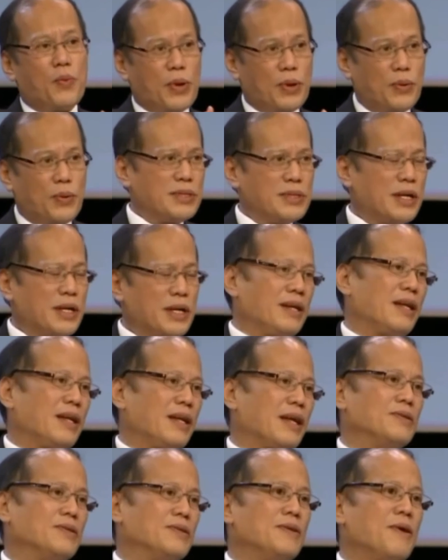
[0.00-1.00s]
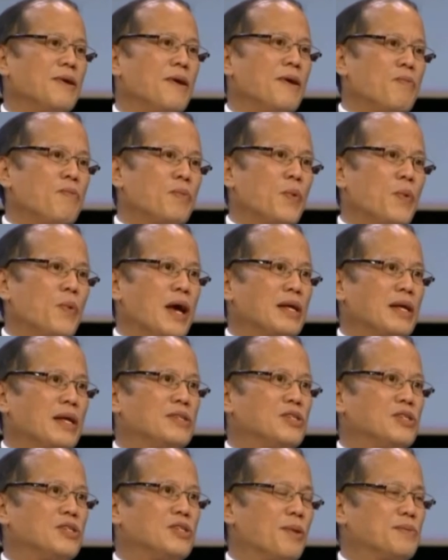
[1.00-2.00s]
When we started out, we
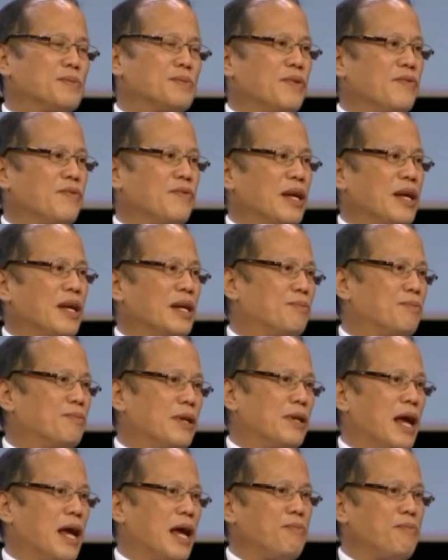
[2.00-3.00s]
had jobs available